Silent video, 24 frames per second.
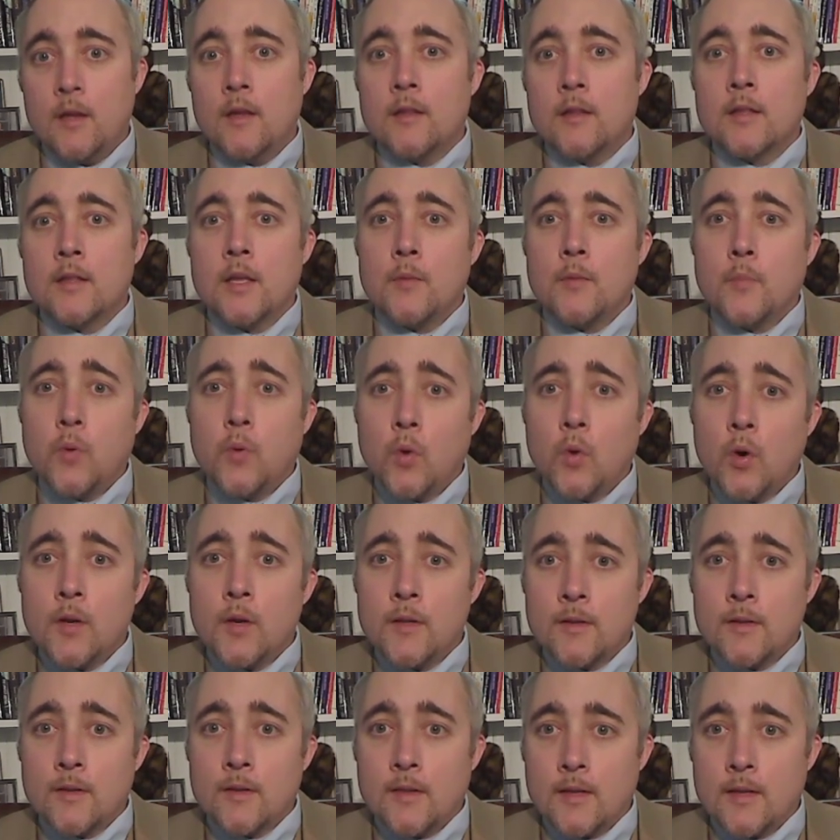The
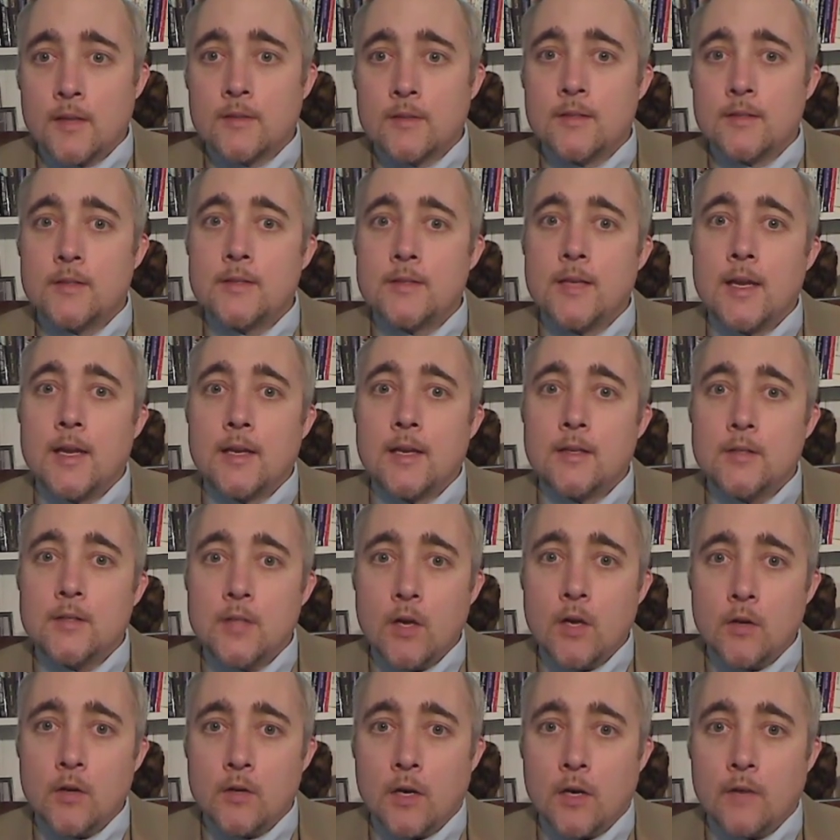important thing to take
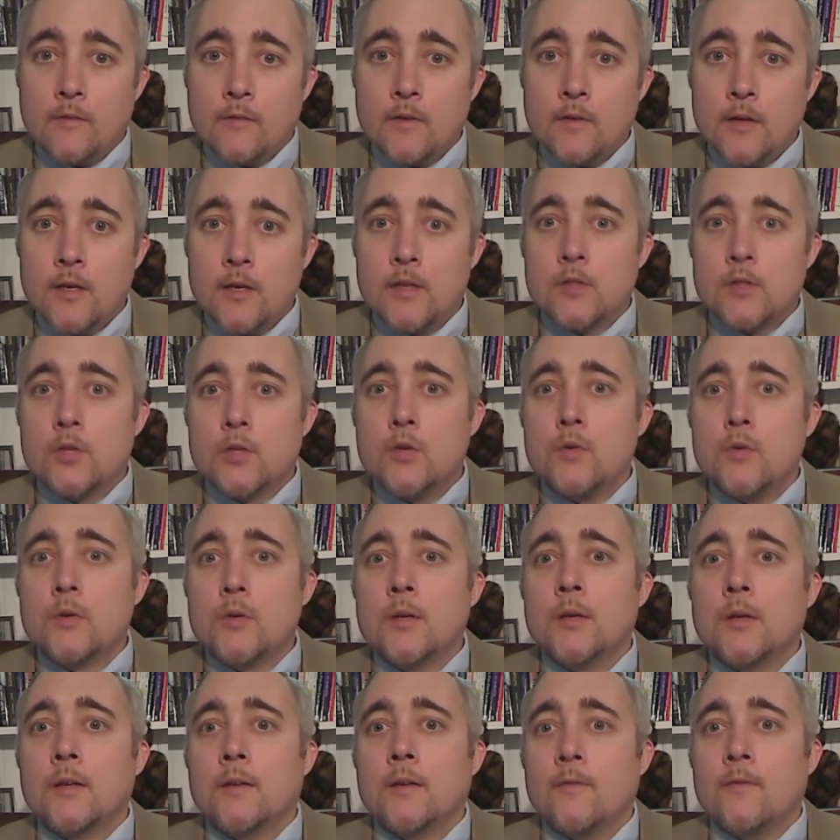note of is who
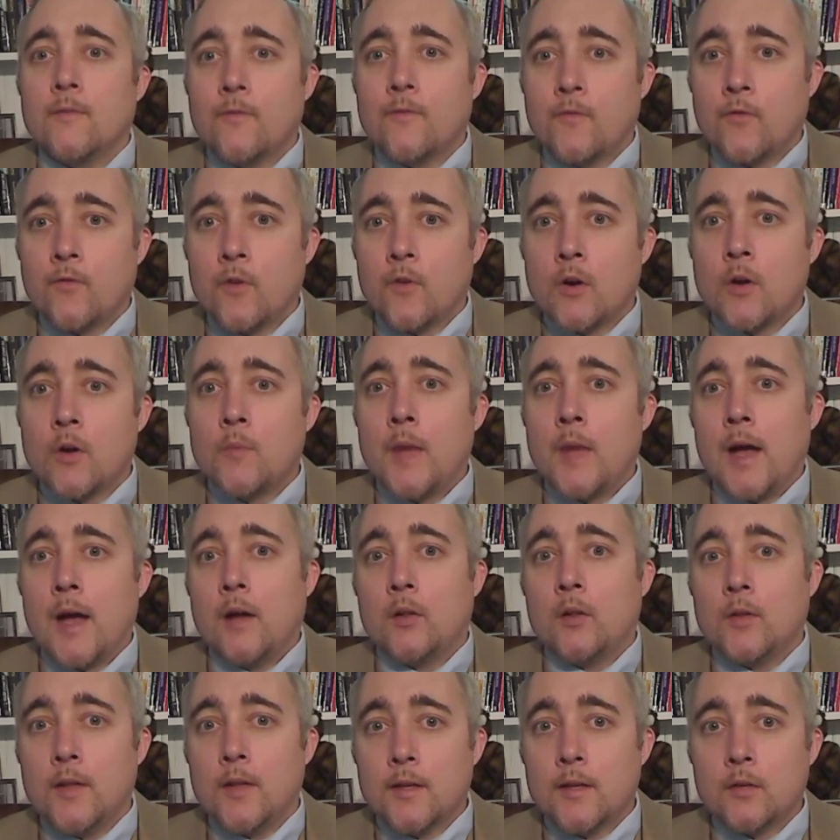can confirm how
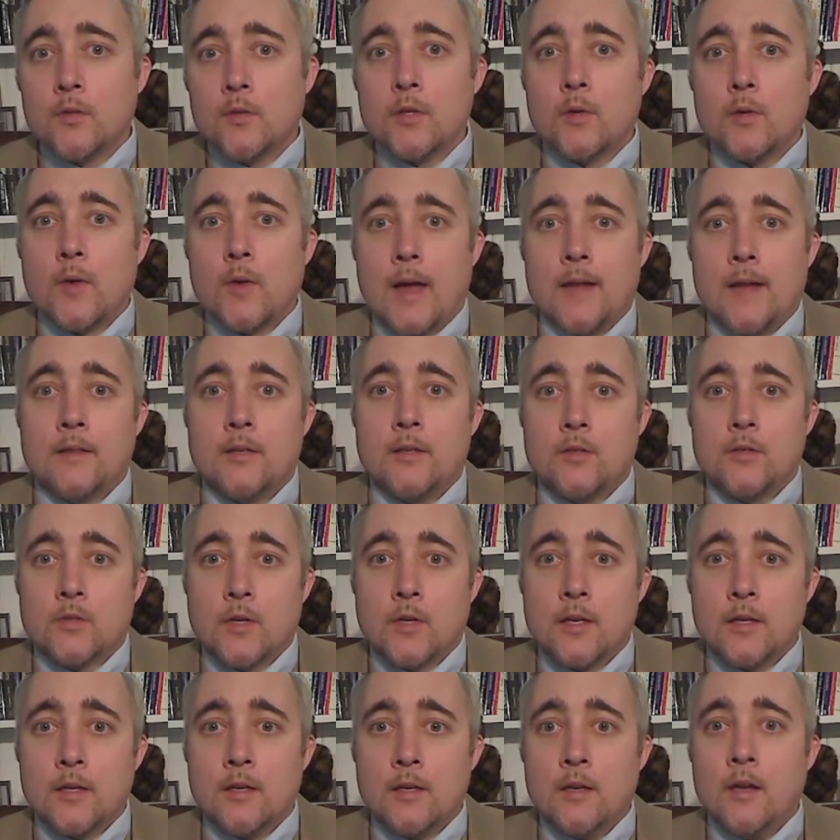little you had to
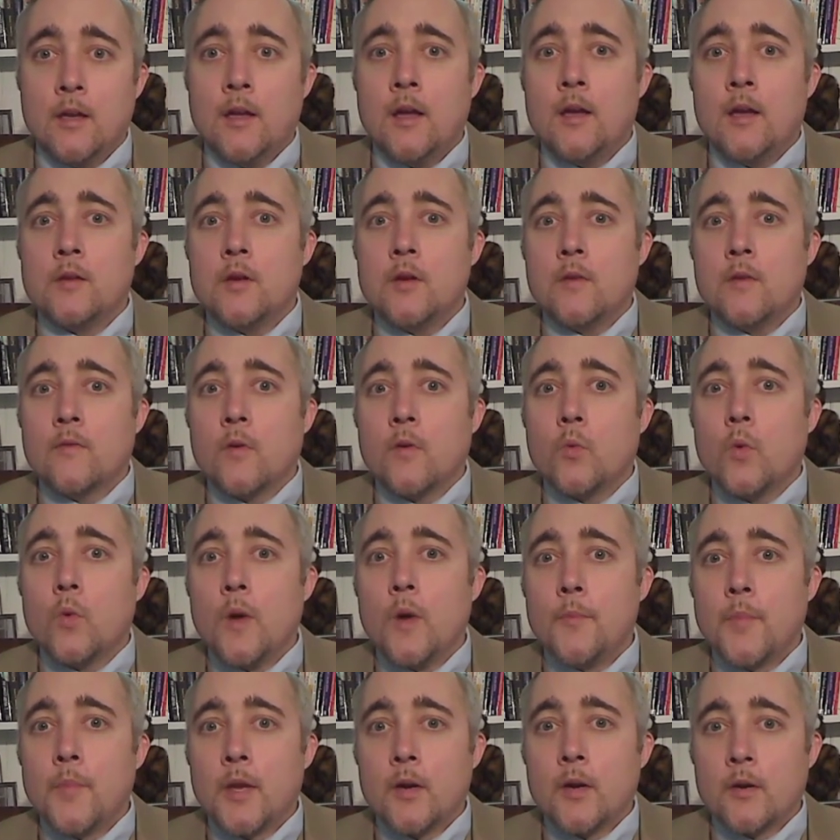drink and over
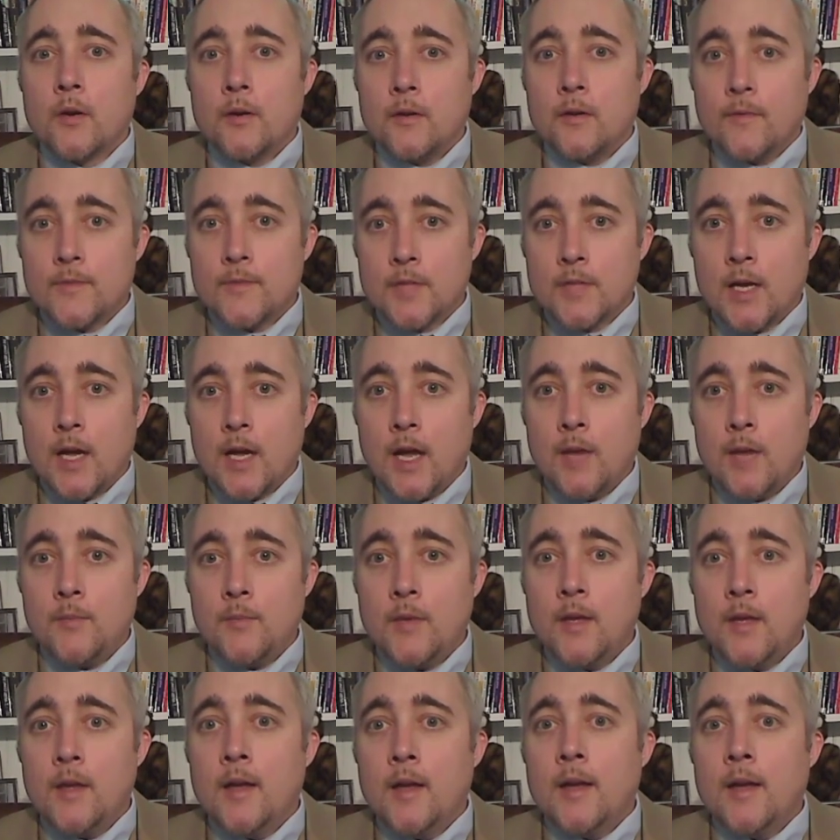what period of time,
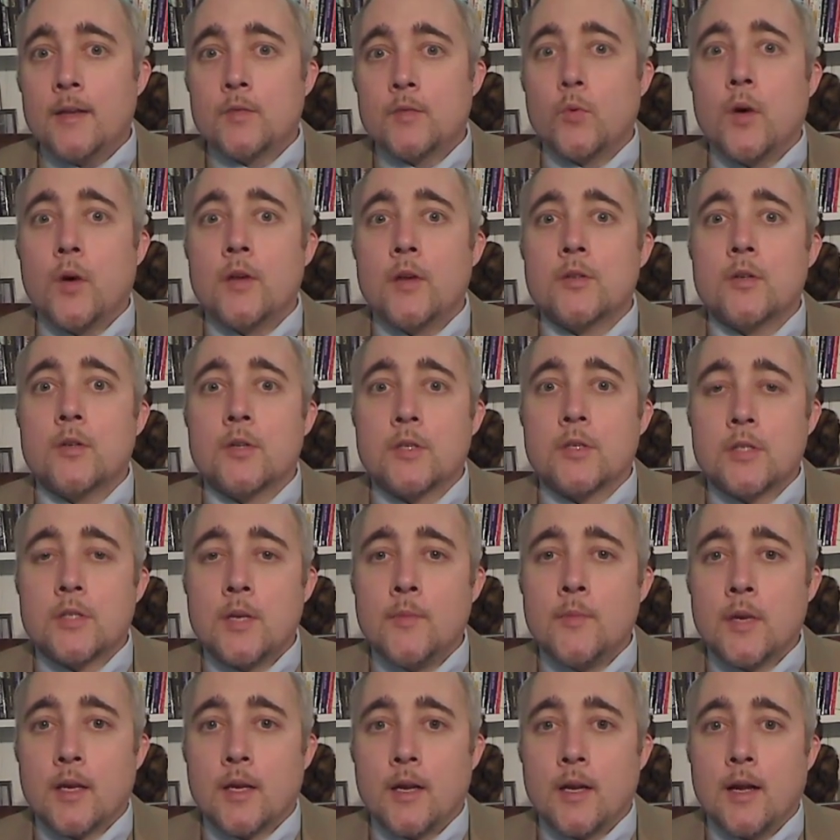as well as your
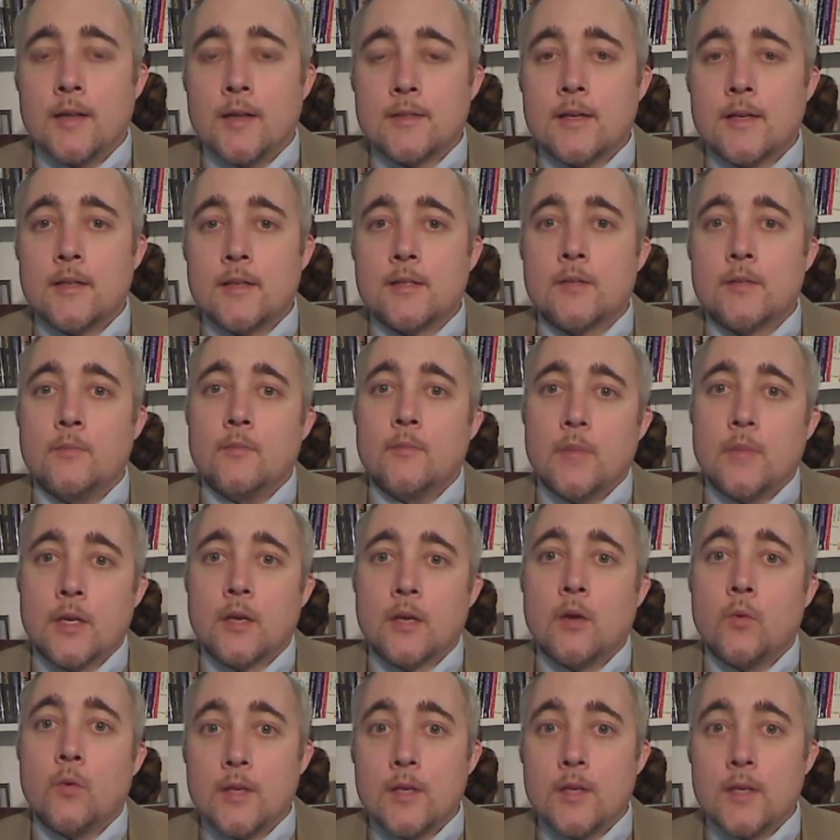stomach contents,
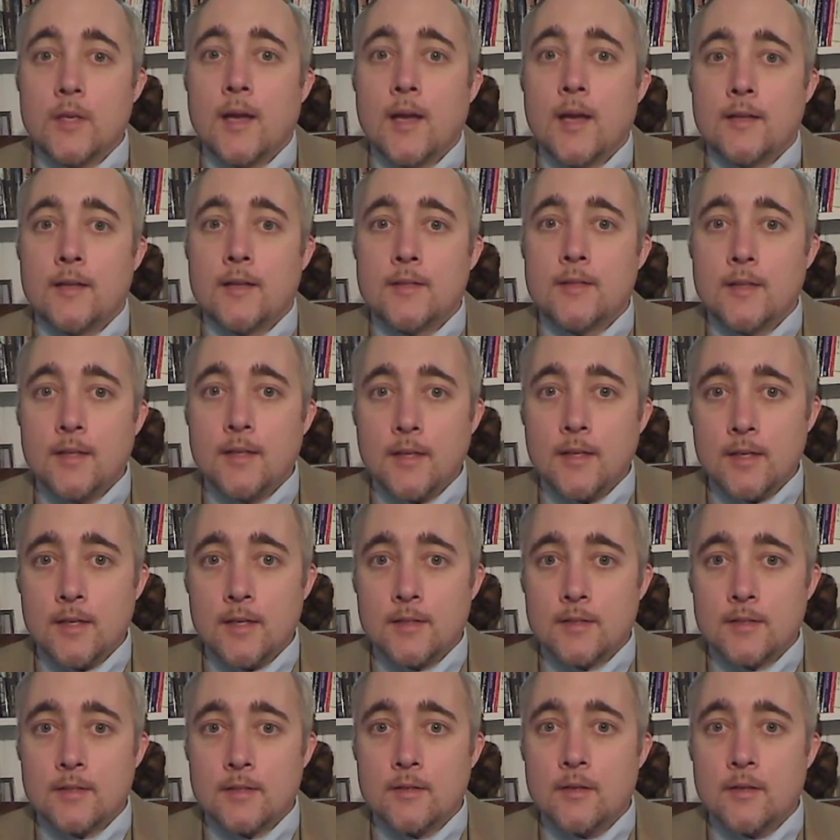meaning what you had to
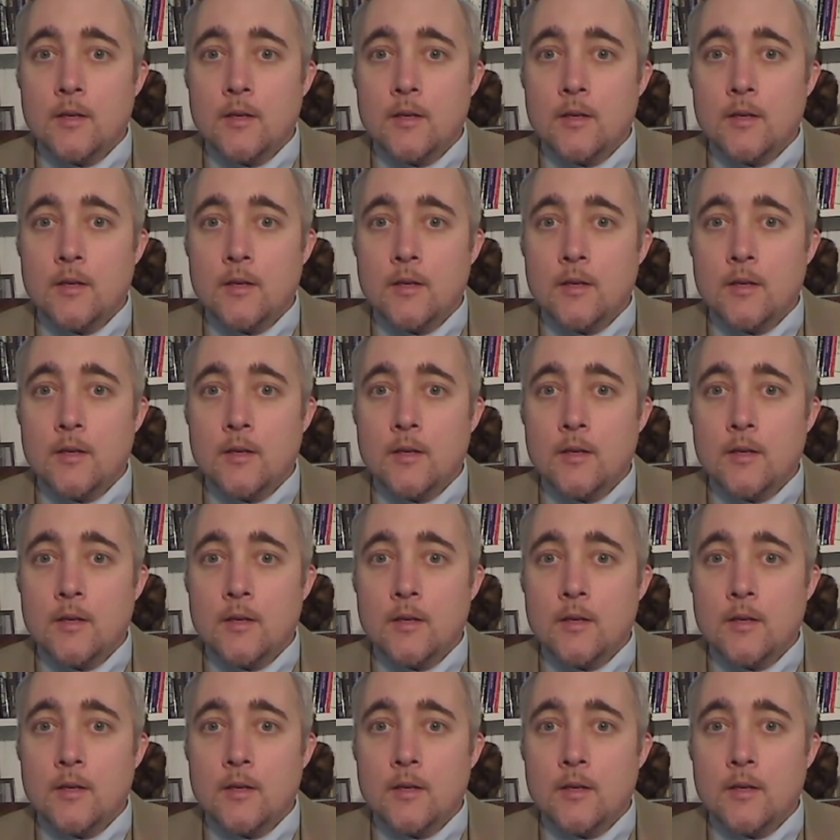eat.